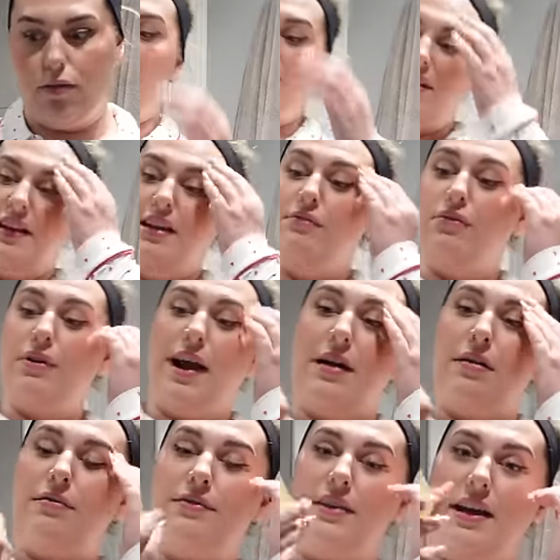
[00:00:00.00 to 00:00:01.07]
I've nearly run
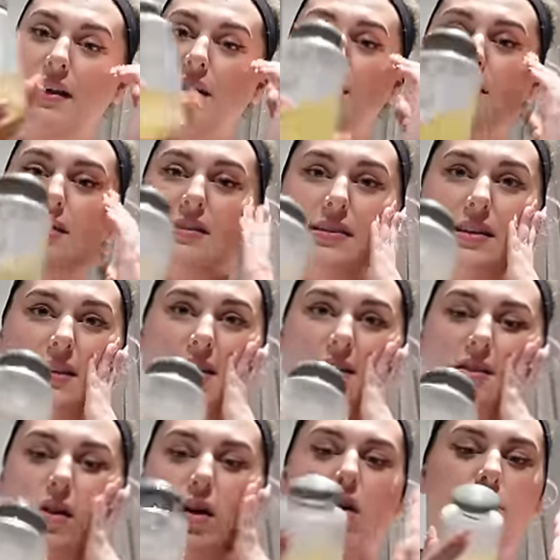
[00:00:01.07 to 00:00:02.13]
out of this. This
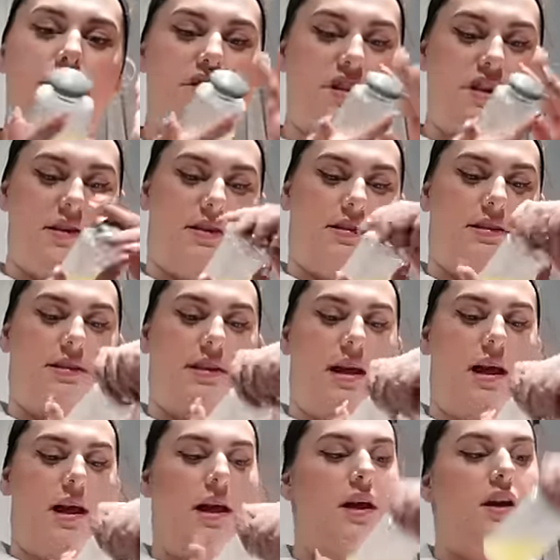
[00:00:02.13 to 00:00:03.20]
is the Origins
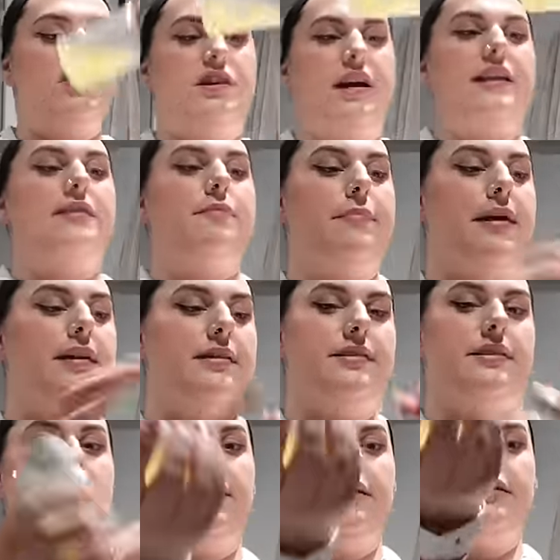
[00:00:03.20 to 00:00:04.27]
Checks and
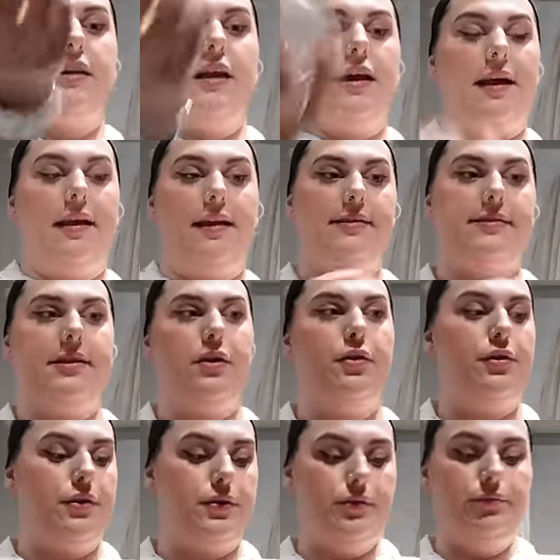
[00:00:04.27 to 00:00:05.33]
Balances Cleansing
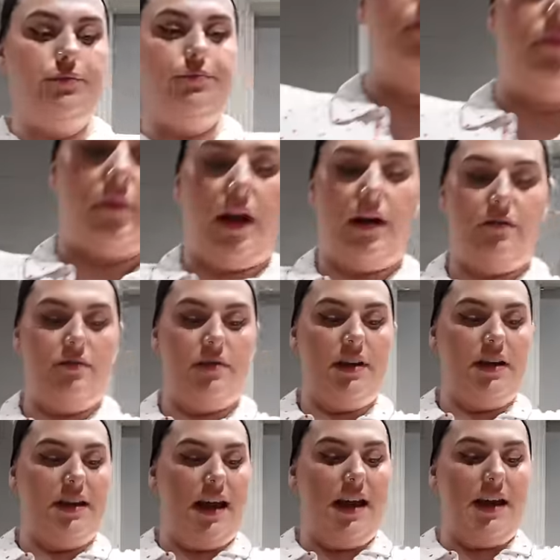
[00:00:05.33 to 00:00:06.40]
Oil. I
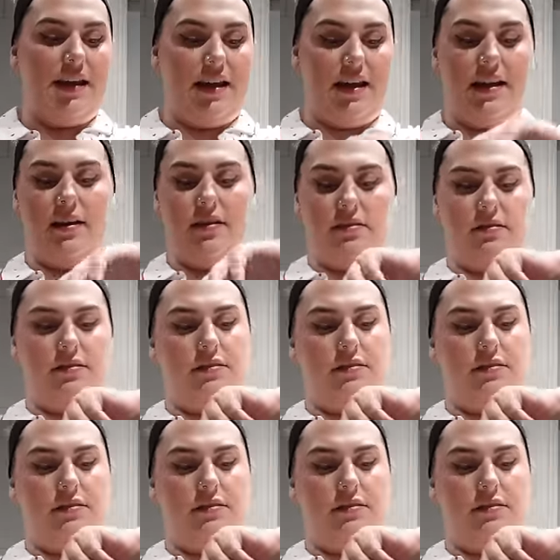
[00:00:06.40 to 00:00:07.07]
really like it.